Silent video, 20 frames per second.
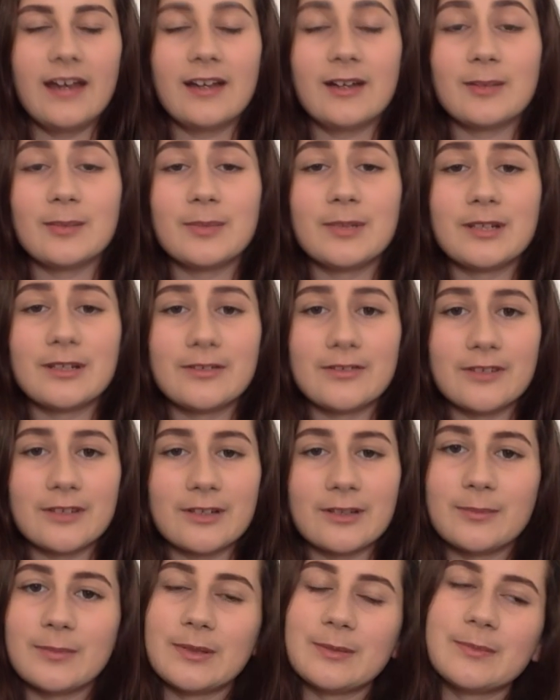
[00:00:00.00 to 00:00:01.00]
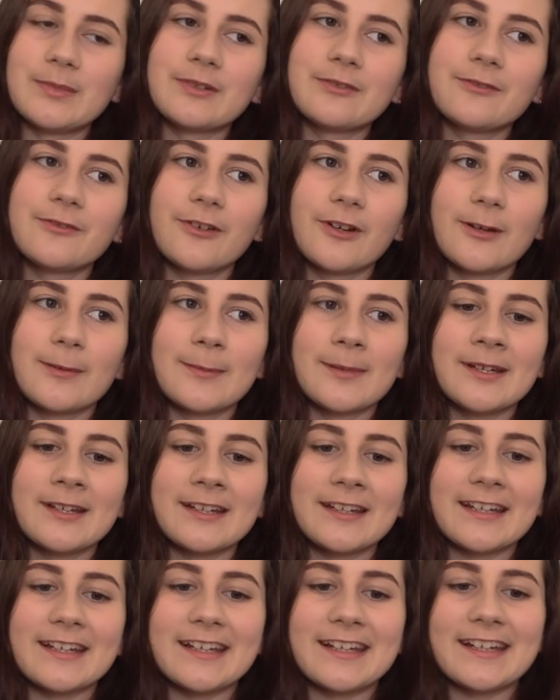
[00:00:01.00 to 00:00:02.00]
a bit of a commitment phobic,
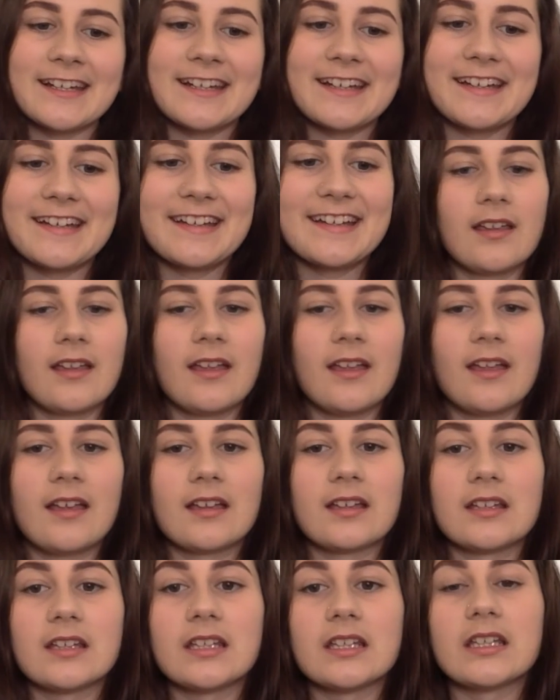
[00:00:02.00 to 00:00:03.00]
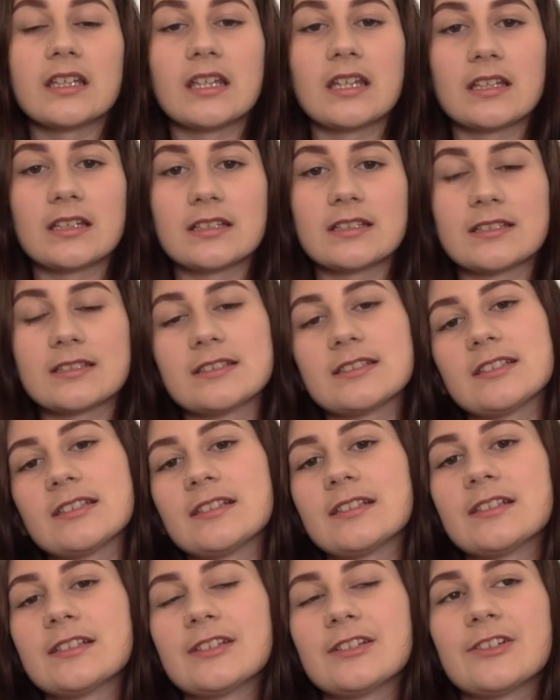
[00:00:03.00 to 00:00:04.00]
and the
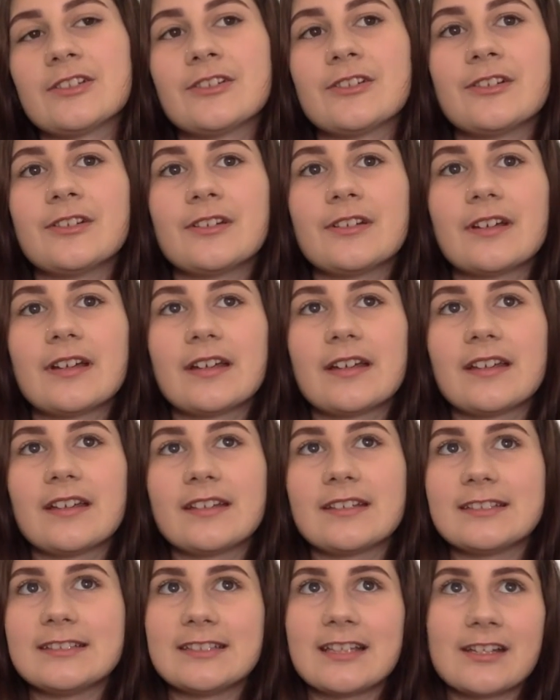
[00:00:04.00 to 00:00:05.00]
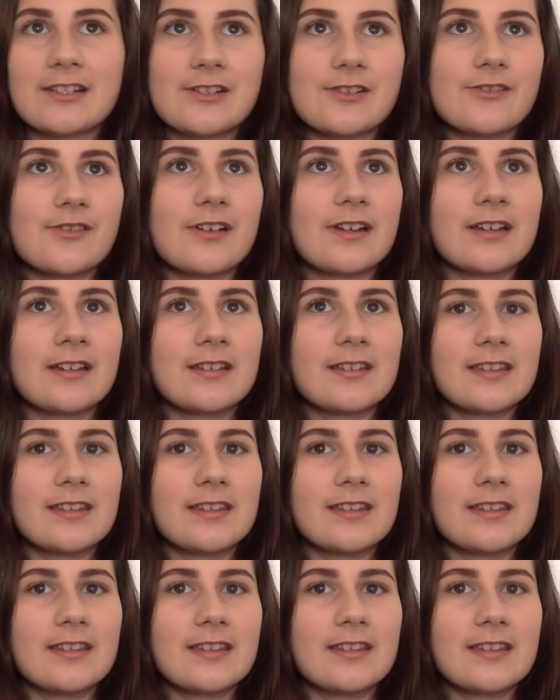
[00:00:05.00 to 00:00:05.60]
tendency to exaggerate